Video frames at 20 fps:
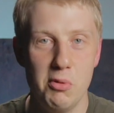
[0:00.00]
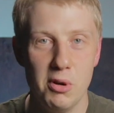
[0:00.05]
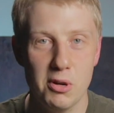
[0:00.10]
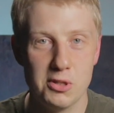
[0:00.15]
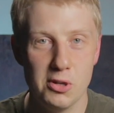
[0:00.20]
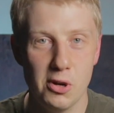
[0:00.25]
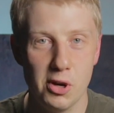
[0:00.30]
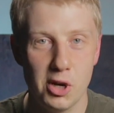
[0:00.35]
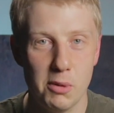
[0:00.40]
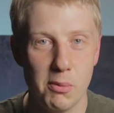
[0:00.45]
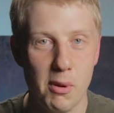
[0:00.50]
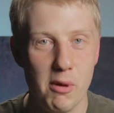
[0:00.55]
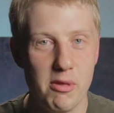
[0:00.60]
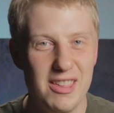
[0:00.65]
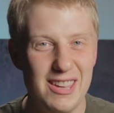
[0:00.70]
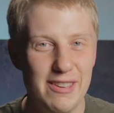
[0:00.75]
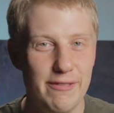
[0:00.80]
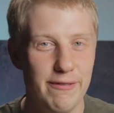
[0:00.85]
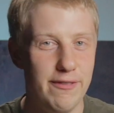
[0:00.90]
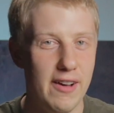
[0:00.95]
we are talking about
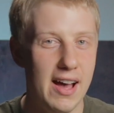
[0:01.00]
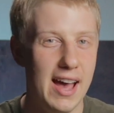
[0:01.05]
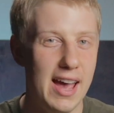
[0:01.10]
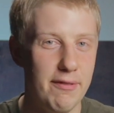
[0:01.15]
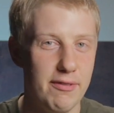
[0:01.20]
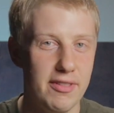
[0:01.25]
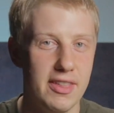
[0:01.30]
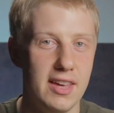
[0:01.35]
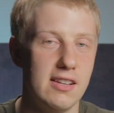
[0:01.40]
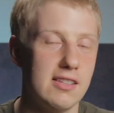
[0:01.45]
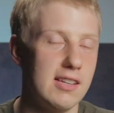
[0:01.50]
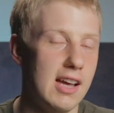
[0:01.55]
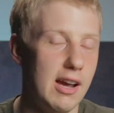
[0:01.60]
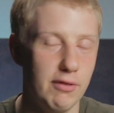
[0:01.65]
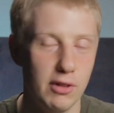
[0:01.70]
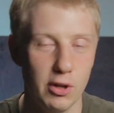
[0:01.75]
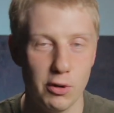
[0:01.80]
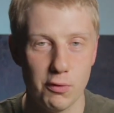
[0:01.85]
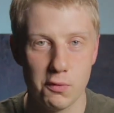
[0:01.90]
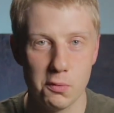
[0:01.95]
the 5 things
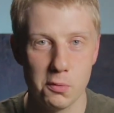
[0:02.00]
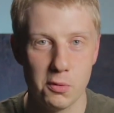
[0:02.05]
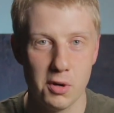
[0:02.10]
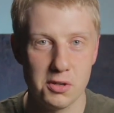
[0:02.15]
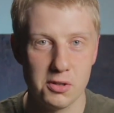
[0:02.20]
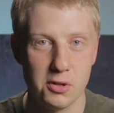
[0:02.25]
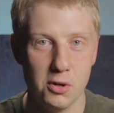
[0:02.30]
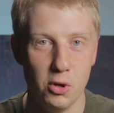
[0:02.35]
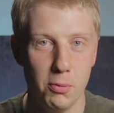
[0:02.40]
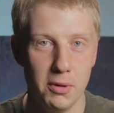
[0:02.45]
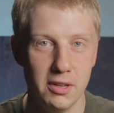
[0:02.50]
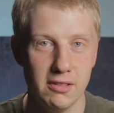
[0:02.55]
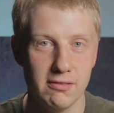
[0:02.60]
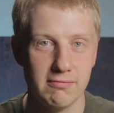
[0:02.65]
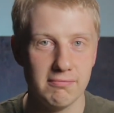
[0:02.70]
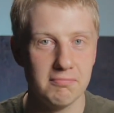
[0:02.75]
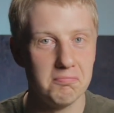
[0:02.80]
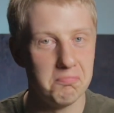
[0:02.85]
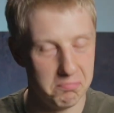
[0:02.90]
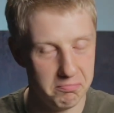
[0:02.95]
I've learned from Chris Coleman.
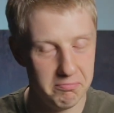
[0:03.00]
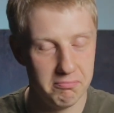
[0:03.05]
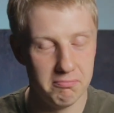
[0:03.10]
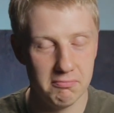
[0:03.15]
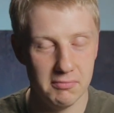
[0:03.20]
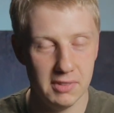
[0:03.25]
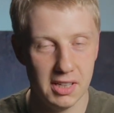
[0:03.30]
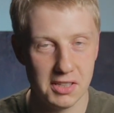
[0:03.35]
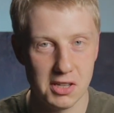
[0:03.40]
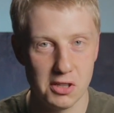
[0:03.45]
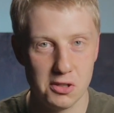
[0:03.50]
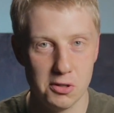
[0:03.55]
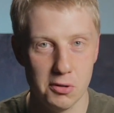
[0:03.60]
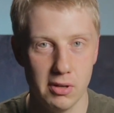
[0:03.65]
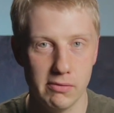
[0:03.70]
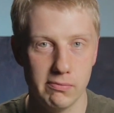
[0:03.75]
Let's get to